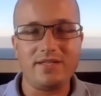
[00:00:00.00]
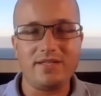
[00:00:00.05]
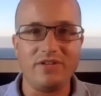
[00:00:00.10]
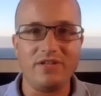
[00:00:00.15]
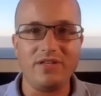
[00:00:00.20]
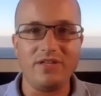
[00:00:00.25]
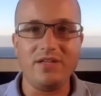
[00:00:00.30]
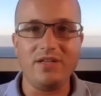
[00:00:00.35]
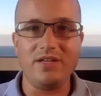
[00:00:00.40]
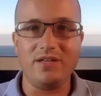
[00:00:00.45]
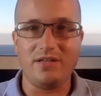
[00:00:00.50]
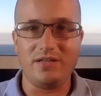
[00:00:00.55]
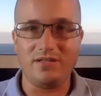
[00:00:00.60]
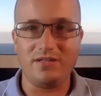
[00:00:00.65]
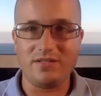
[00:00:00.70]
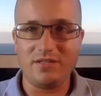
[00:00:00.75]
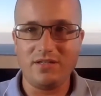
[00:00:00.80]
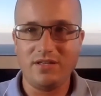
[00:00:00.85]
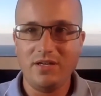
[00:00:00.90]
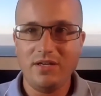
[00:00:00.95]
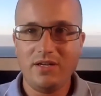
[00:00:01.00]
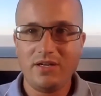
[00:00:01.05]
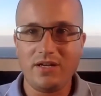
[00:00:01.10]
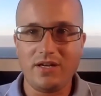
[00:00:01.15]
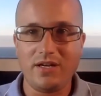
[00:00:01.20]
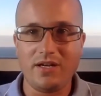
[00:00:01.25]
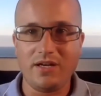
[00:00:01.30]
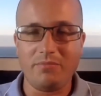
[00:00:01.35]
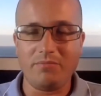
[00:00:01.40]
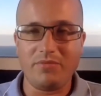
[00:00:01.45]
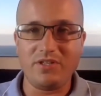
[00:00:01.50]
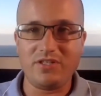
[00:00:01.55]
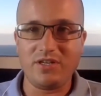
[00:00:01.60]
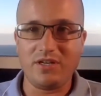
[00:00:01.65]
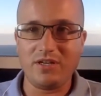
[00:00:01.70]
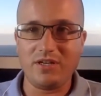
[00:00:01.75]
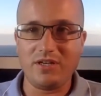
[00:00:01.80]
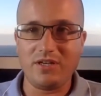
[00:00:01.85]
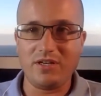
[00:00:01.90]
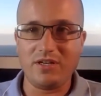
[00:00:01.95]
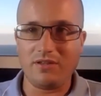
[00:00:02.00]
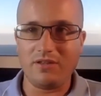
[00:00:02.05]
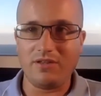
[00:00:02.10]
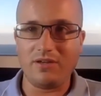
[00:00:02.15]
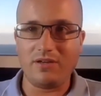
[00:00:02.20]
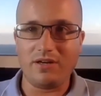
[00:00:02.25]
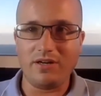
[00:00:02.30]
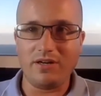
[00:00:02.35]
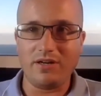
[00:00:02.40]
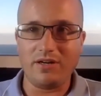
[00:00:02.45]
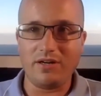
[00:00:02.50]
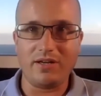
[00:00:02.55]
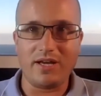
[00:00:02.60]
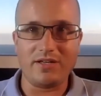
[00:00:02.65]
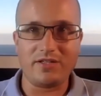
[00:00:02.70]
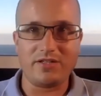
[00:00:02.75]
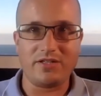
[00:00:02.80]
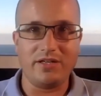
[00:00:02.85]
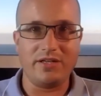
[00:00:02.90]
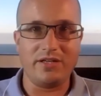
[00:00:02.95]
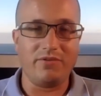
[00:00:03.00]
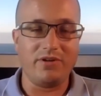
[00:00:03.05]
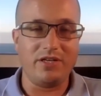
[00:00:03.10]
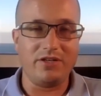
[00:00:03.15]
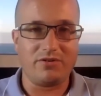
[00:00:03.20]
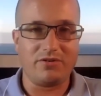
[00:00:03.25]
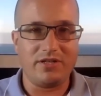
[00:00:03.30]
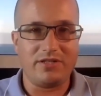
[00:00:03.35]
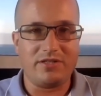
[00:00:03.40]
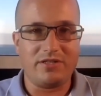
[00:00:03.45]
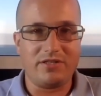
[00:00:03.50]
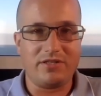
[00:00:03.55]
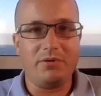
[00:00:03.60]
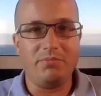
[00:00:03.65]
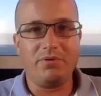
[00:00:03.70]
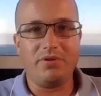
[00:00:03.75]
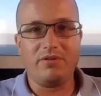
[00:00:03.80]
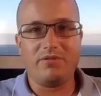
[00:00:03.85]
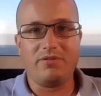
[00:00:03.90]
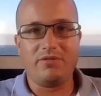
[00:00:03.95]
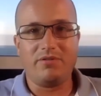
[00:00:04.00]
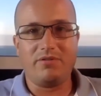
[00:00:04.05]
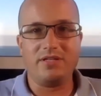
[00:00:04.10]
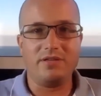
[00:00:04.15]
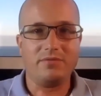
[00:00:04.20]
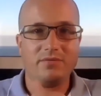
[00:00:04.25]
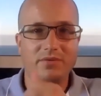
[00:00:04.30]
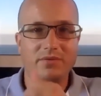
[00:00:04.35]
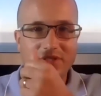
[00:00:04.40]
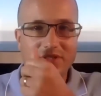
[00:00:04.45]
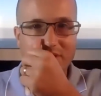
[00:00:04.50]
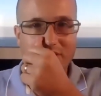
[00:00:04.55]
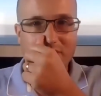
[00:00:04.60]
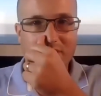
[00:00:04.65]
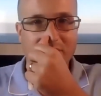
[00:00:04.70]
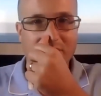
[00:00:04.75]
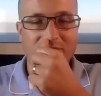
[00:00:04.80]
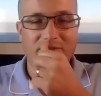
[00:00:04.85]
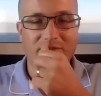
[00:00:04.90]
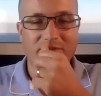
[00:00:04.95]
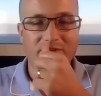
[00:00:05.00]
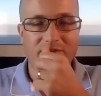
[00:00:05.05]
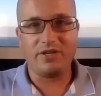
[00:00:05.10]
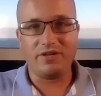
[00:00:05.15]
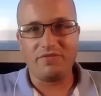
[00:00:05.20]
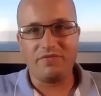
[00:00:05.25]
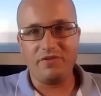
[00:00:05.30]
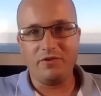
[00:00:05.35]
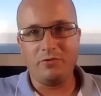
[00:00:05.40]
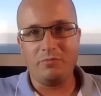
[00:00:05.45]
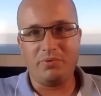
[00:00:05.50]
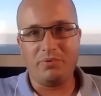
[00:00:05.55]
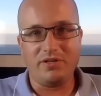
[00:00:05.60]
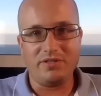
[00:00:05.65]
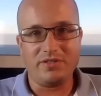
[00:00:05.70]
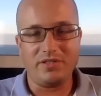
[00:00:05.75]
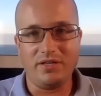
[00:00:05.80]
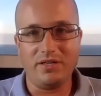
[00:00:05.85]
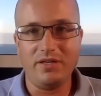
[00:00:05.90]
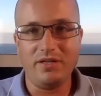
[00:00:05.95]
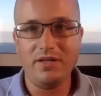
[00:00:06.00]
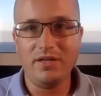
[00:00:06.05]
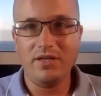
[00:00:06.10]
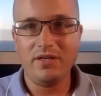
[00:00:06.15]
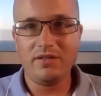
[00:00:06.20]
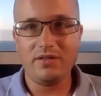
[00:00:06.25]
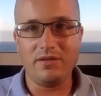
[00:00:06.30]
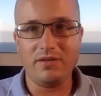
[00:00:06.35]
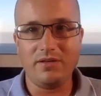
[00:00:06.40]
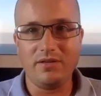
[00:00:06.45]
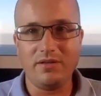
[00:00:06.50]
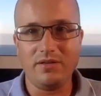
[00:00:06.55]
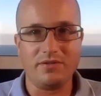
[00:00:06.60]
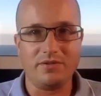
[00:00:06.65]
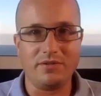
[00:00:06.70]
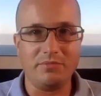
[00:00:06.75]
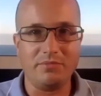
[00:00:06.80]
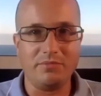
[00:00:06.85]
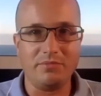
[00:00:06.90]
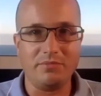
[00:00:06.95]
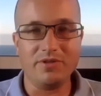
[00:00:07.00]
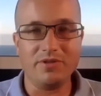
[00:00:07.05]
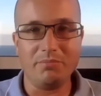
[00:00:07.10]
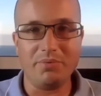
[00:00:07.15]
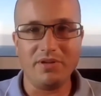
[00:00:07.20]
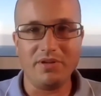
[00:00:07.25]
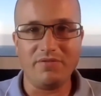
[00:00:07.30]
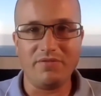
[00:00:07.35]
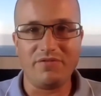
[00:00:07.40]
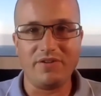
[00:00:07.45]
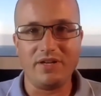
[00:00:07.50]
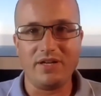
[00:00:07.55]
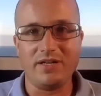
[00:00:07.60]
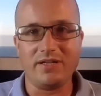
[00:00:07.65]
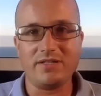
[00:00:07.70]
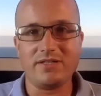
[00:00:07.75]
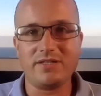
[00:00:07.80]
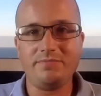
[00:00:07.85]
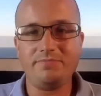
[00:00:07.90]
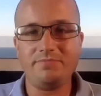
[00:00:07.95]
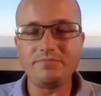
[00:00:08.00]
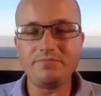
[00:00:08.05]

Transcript: for years. The guy that actually really tried to popularize it was a guy called Phil Potter that was on the board of Bitfinex.